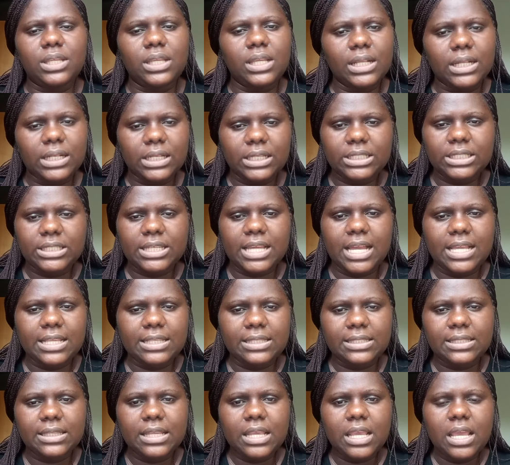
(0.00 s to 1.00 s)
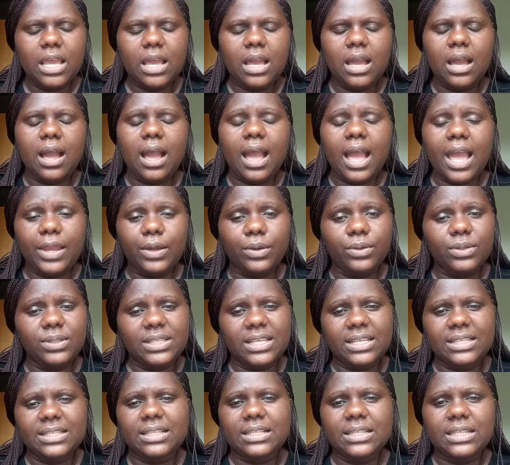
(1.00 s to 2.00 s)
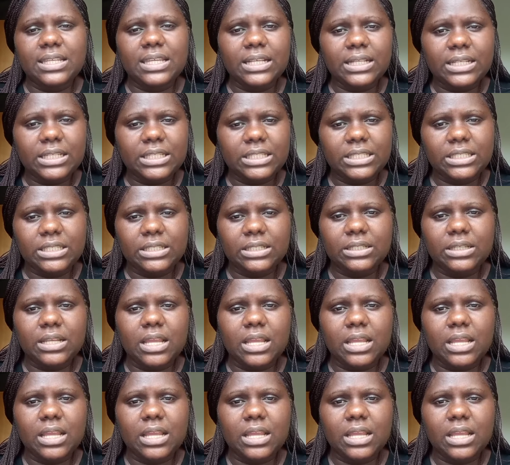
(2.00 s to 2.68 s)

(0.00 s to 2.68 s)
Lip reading: English as IELTS as an English